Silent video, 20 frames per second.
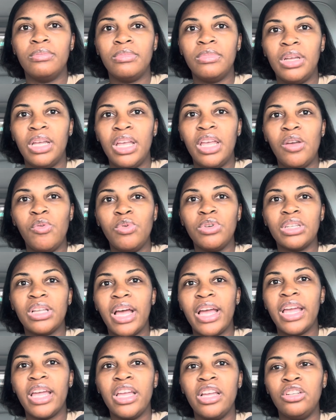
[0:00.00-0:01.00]
it was
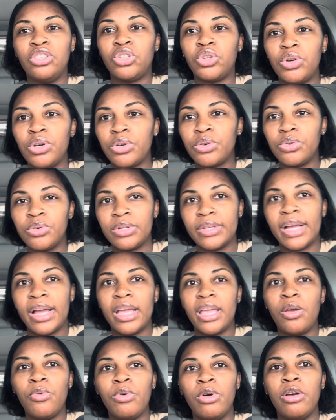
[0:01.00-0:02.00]
like in trickles.
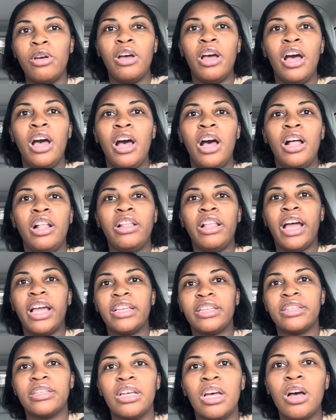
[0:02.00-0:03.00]
Like, it would,
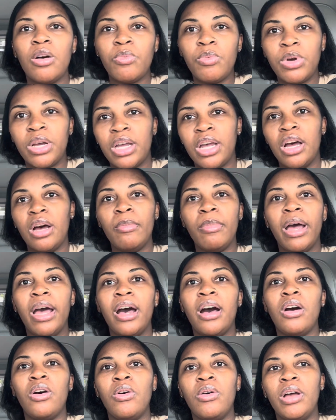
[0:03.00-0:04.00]
like, some would come
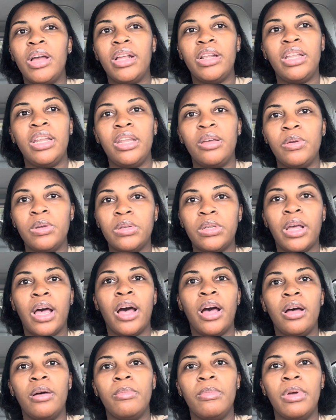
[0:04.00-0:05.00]
out and then it would
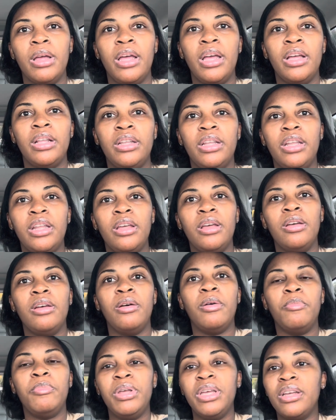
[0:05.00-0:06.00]
stop. Then
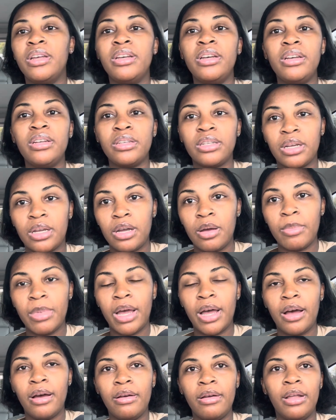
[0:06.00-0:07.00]
a big gush would come
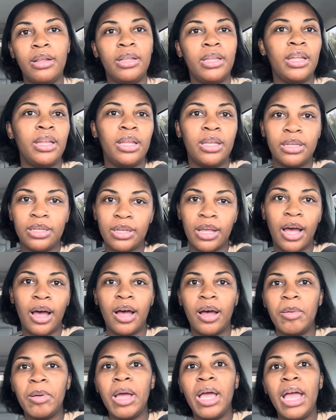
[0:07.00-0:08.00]
out and then it
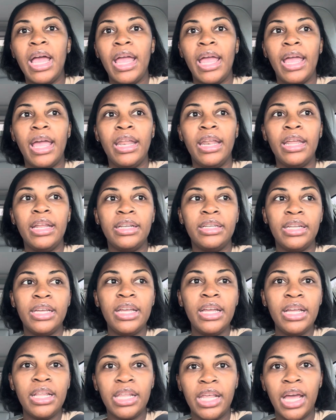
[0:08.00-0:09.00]
stopped. And it
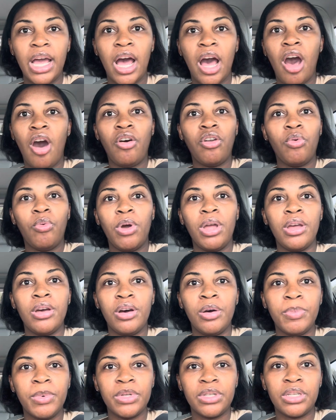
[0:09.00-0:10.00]
did that all the way
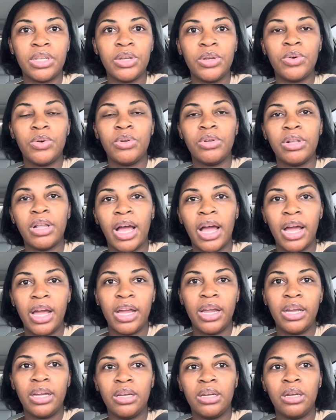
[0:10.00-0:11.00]
up until
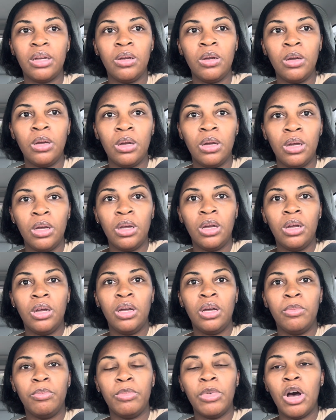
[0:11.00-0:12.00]
like
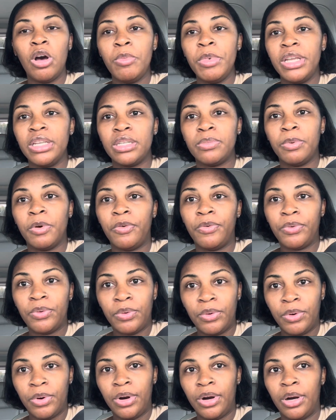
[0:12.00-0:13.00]
moments
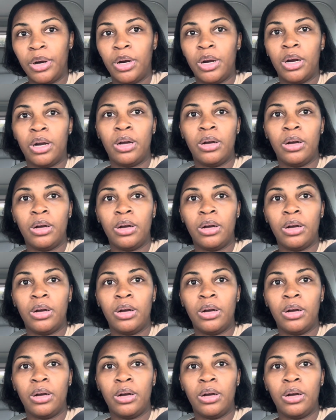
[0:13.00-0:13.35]
before,